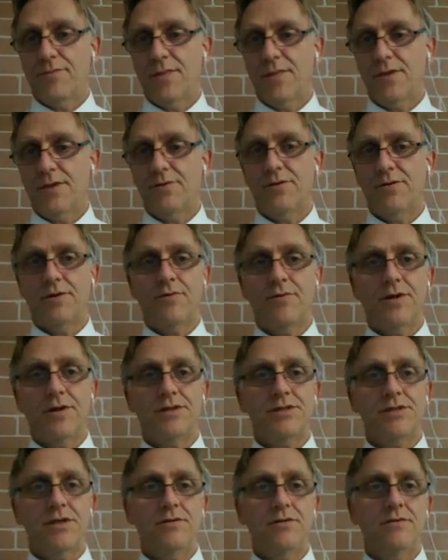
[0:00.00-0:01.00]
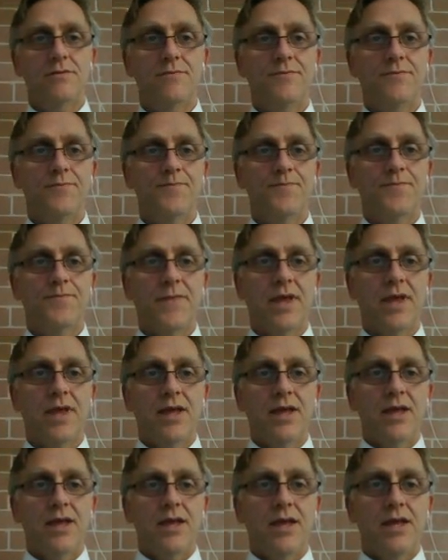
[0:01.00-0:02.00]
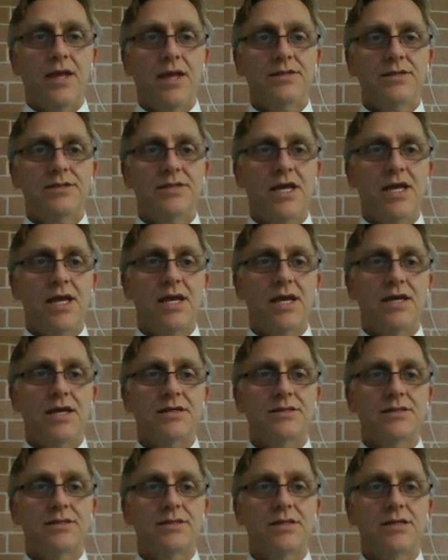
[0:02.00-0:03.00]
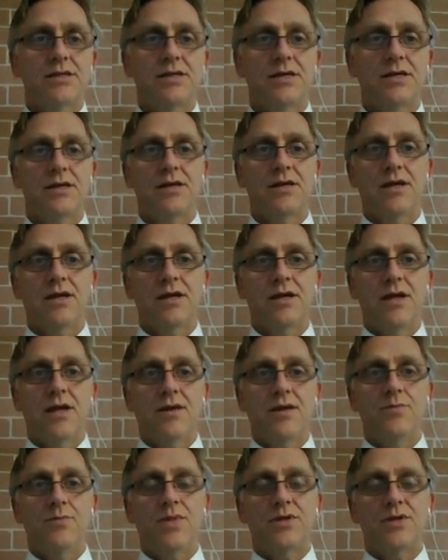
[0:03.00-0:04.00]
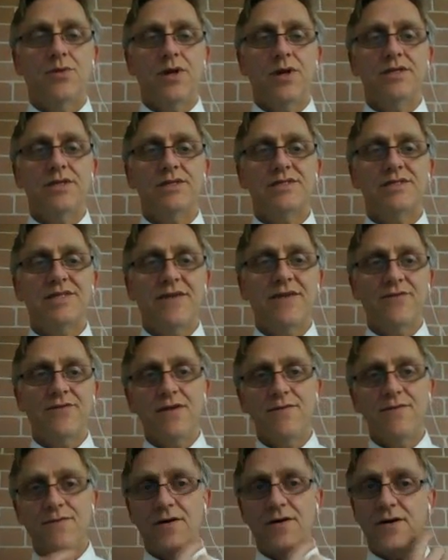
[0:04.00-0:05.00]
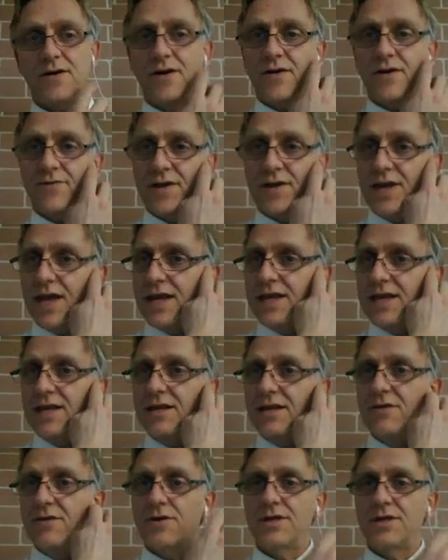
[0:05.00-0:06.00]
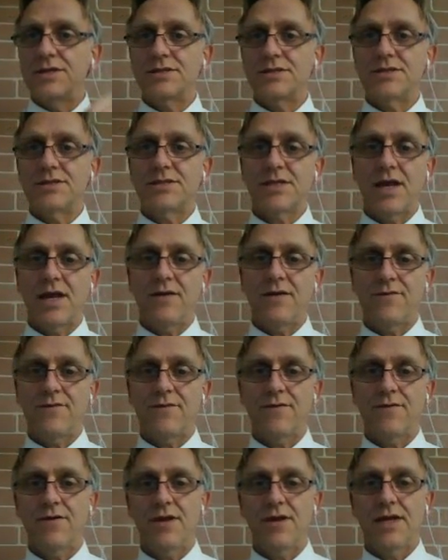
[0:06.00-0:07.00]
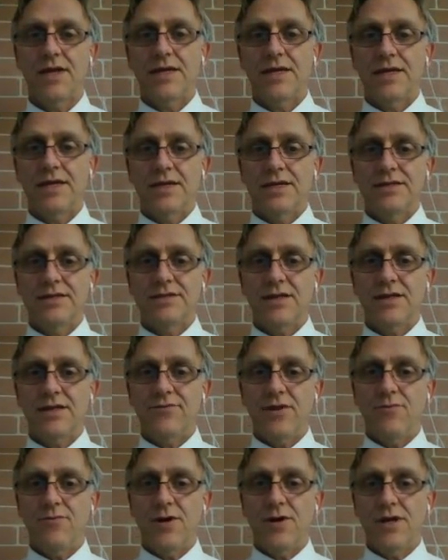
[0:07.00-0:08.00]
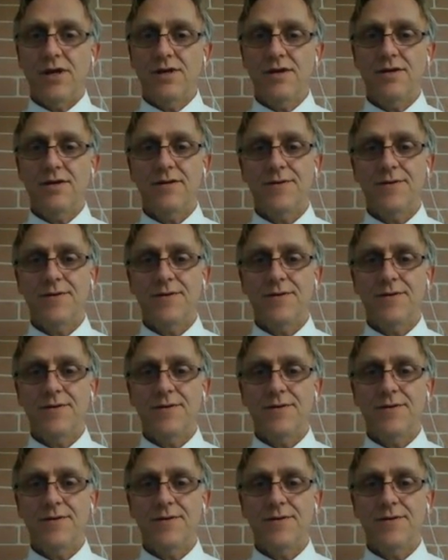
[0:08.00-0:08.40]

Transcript: Look at the question. It says between 75 and 80 degrees is safe. 71,